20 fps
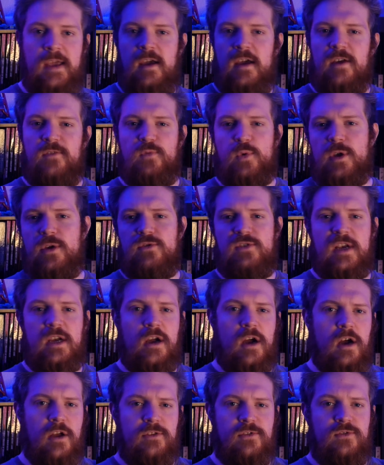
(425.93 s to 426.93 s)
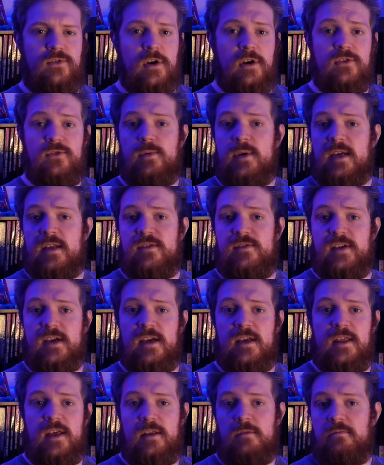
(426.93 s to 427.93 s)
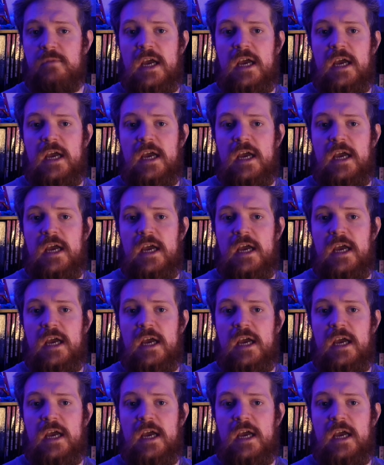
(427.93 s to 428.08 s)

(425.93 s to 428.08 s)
If we're using constructs, we can say that